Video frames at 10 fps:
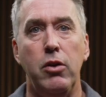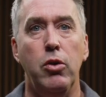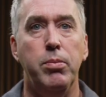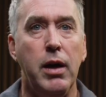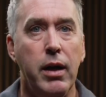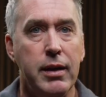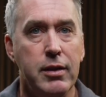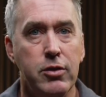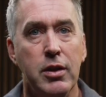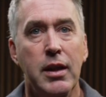I hope God
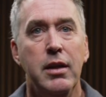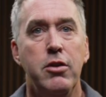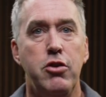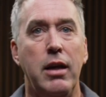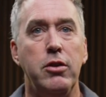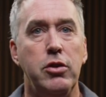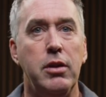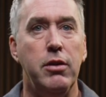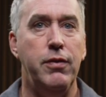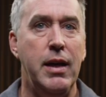is
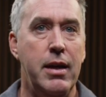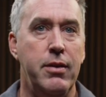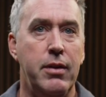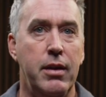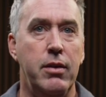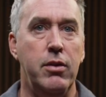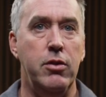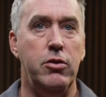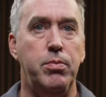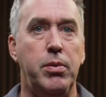challenging your faith and
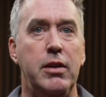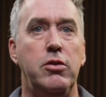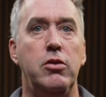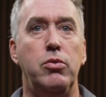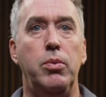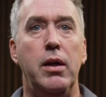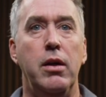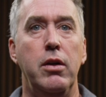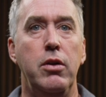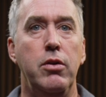there's places
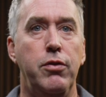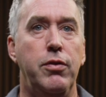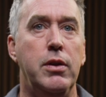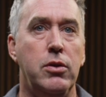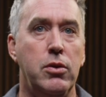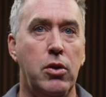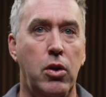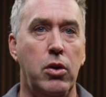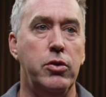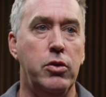where you feel
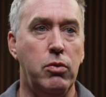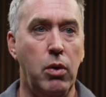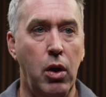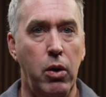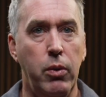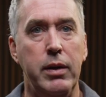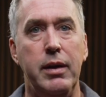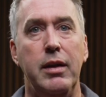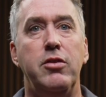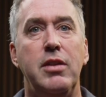called to grow and
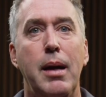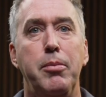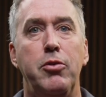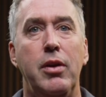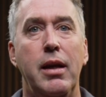take steps.